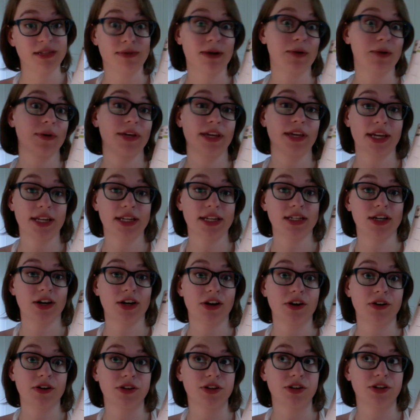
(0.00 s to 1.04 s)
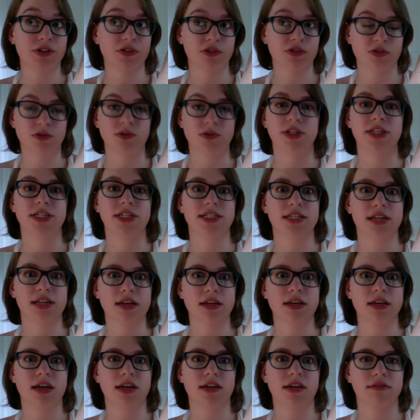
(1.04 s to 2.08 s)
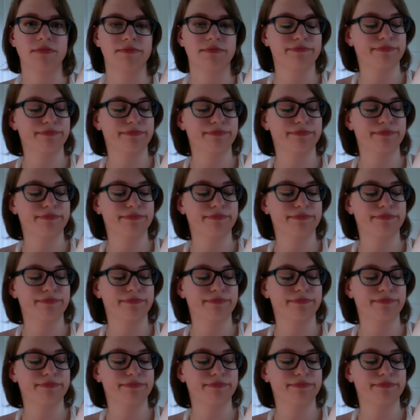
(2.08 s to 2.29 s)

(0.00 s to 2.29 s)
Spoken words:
my weekends are usually studying.